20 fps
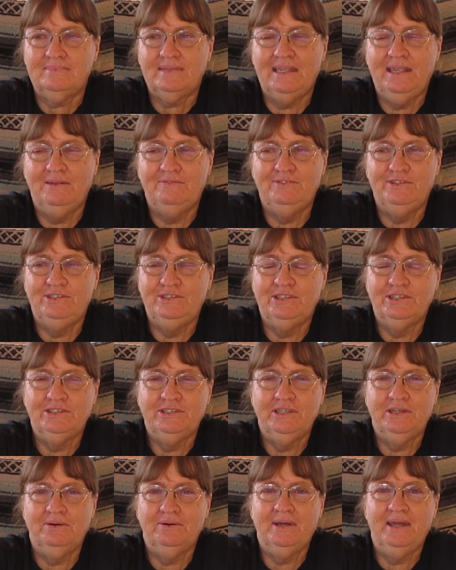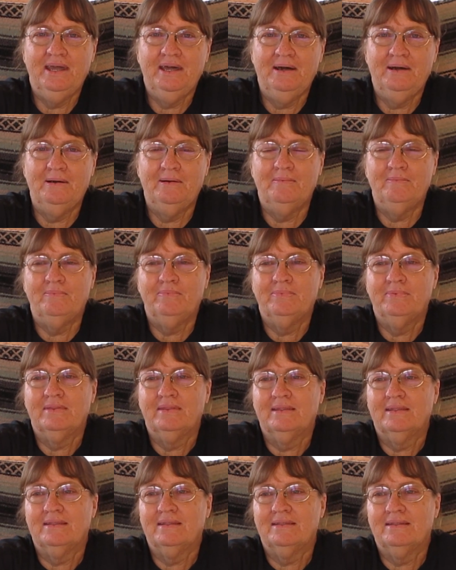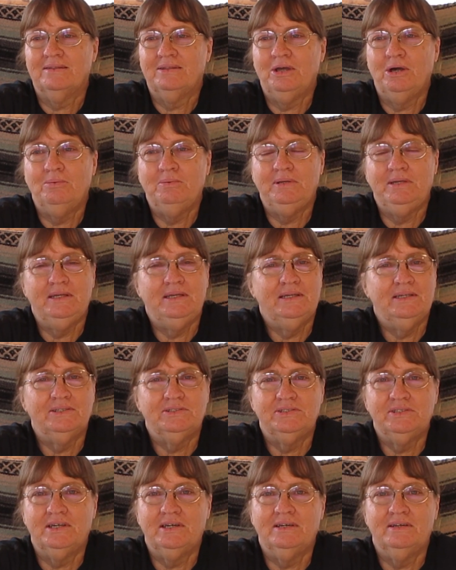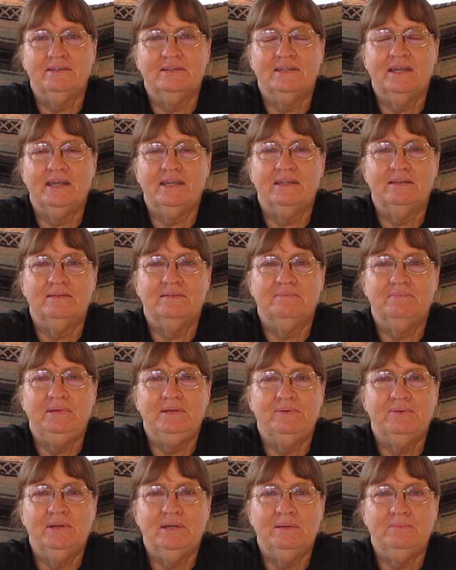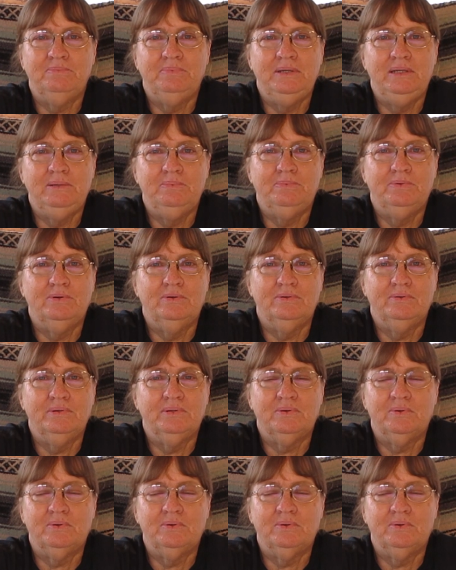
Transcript: if you just know how Toby is not liking to be around people,